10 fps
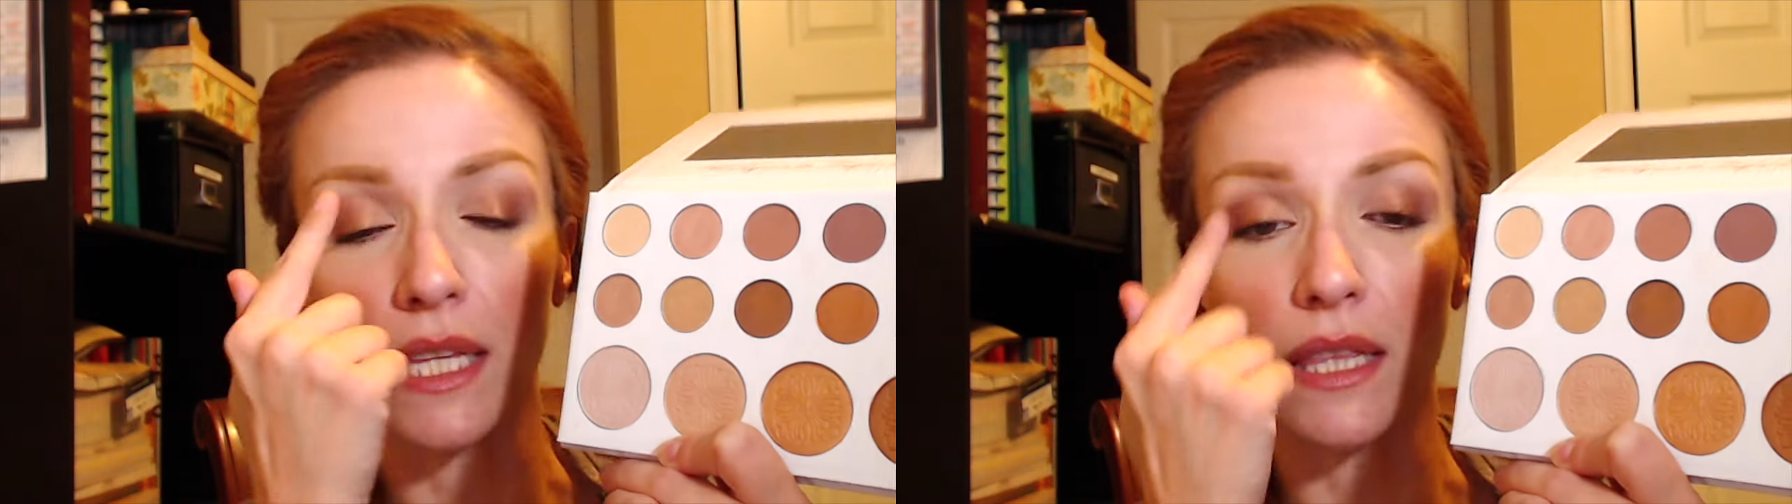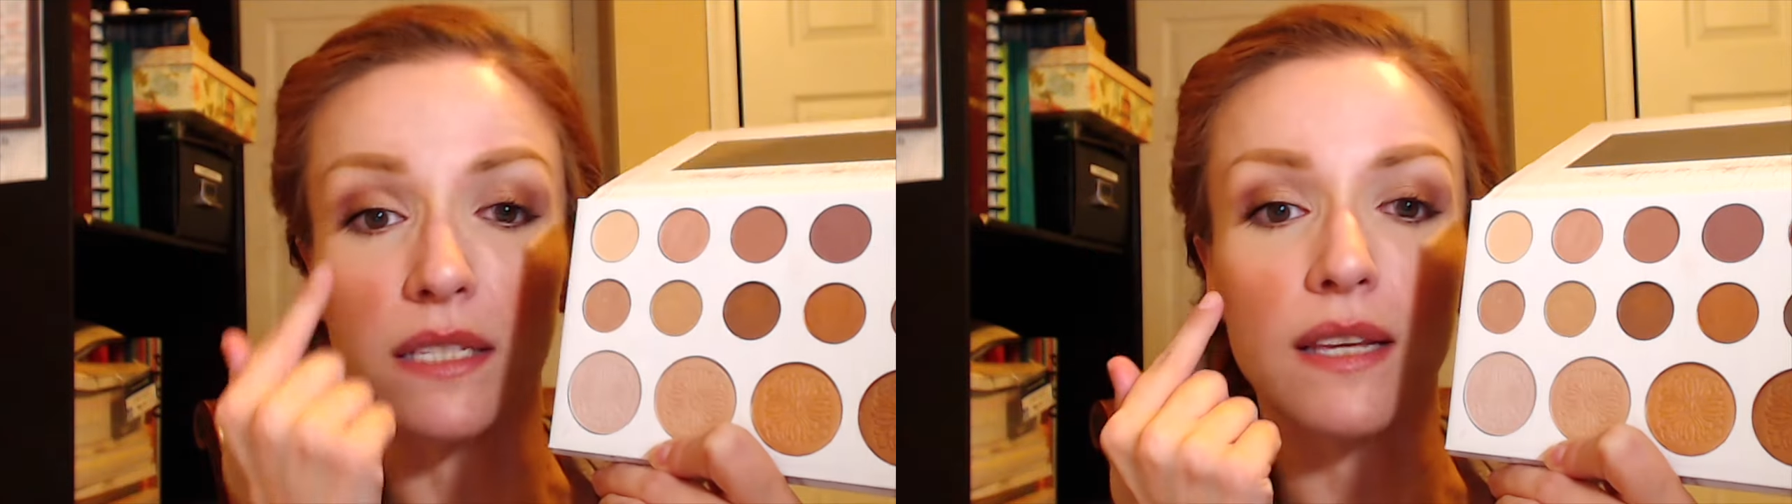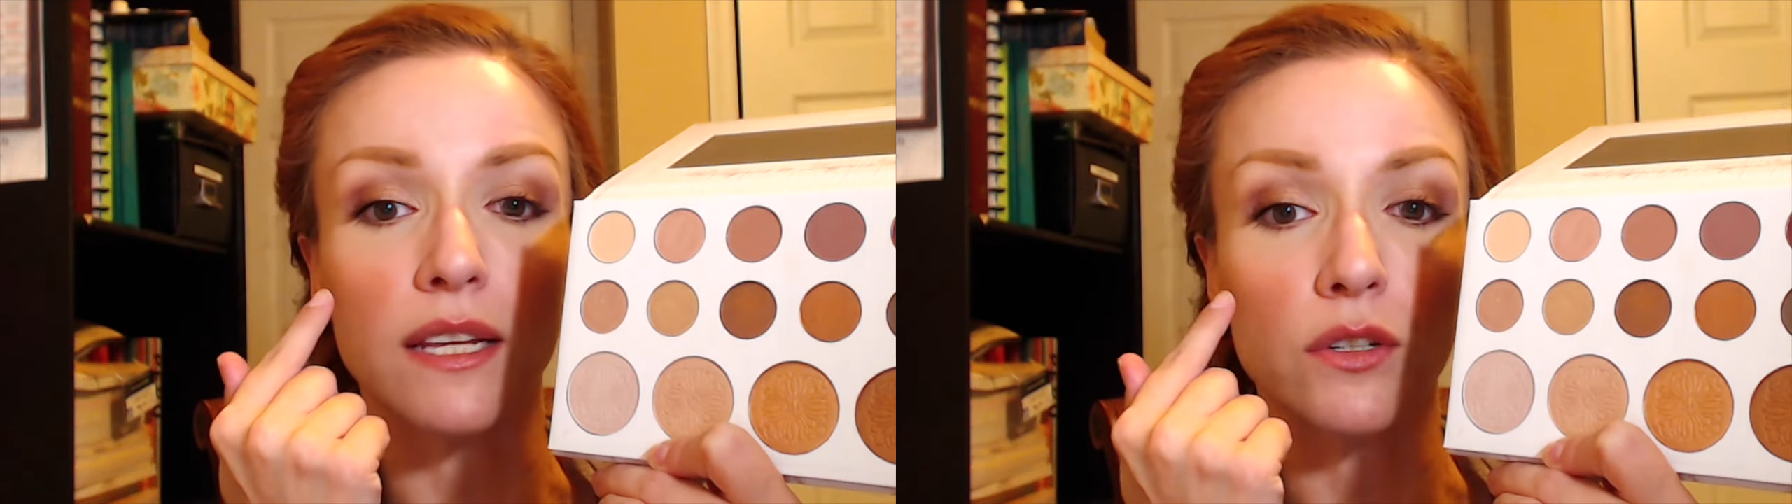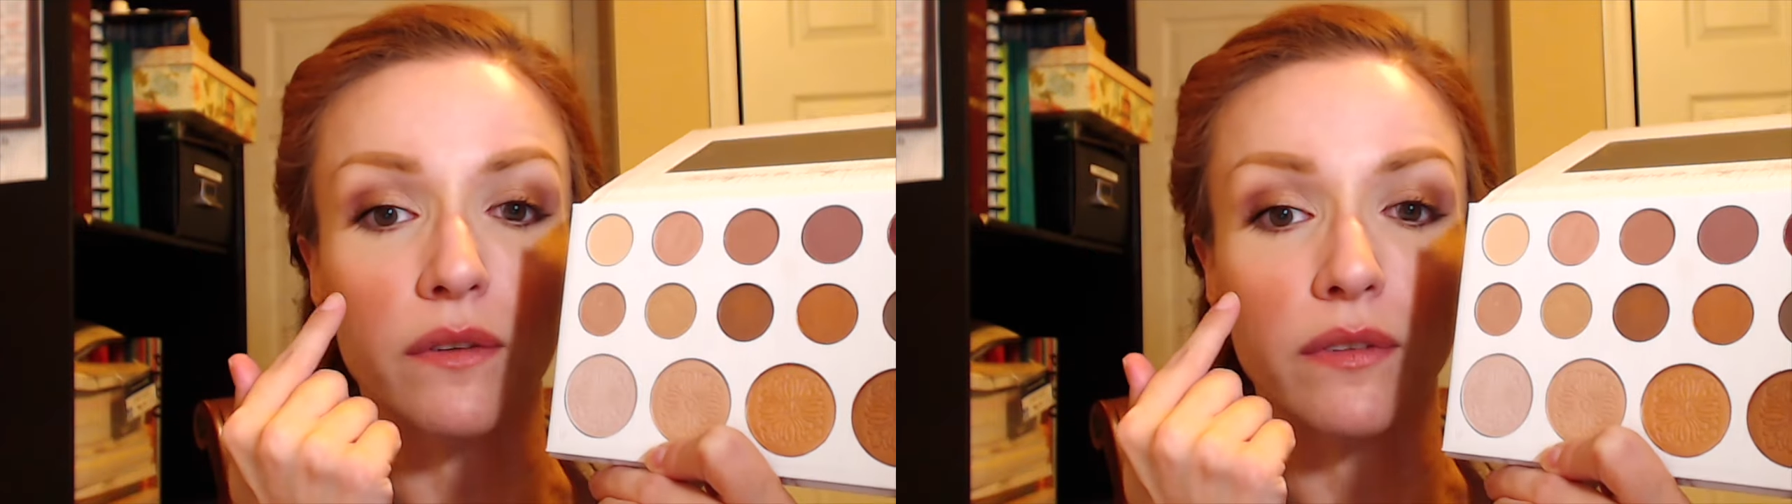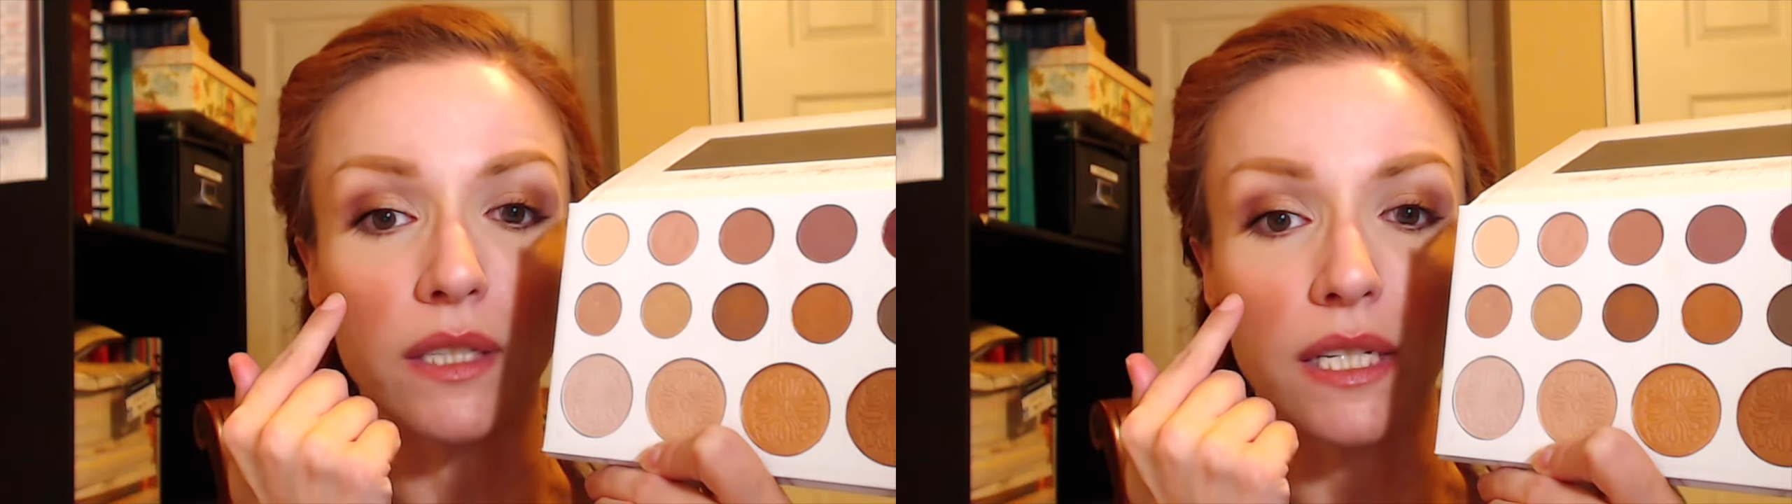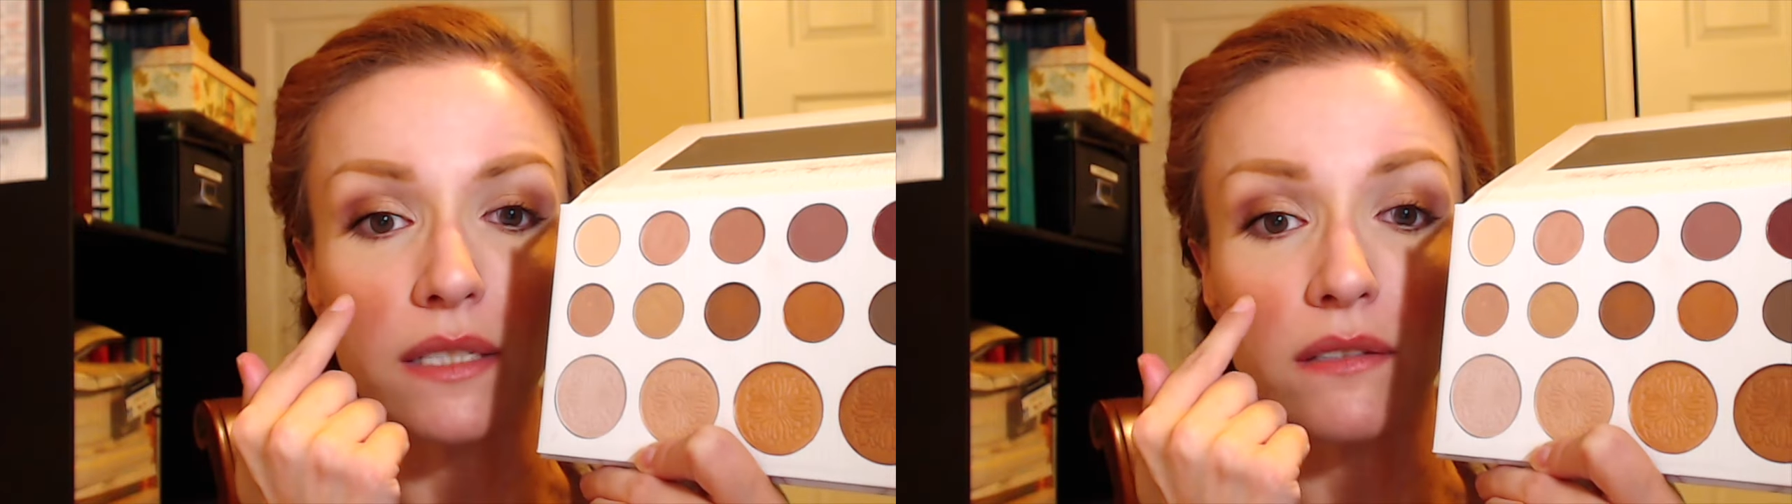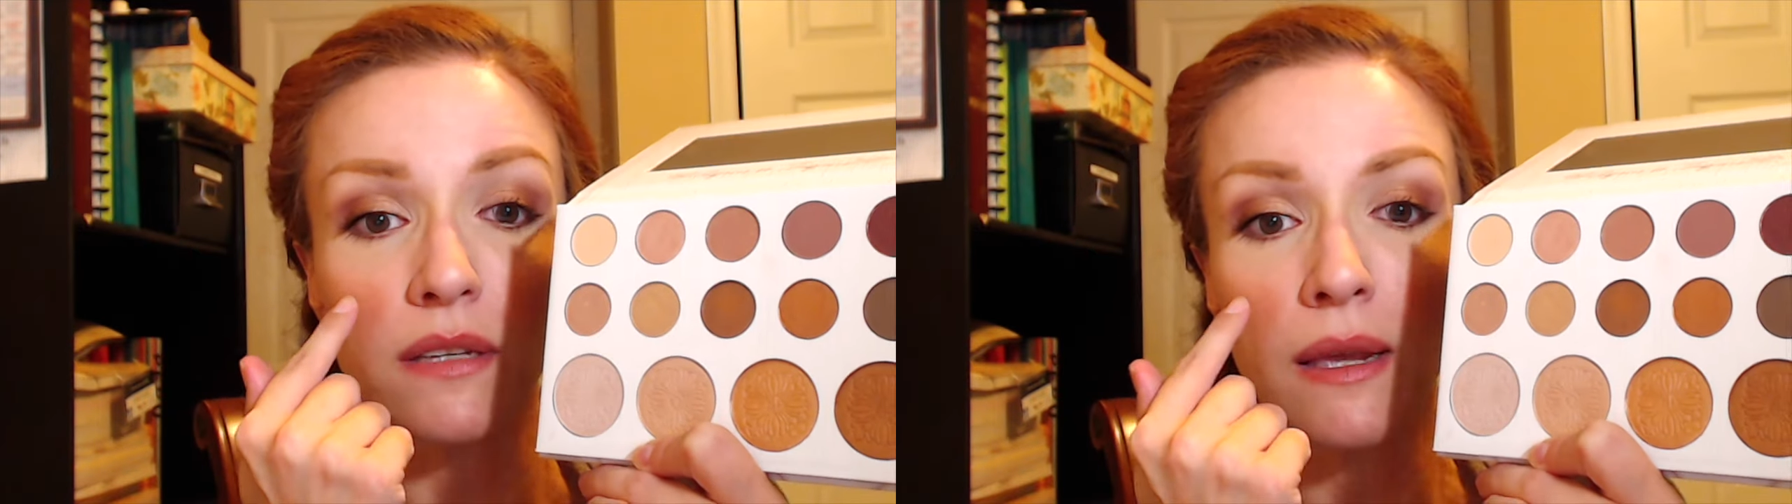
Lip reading: in the center of the lids.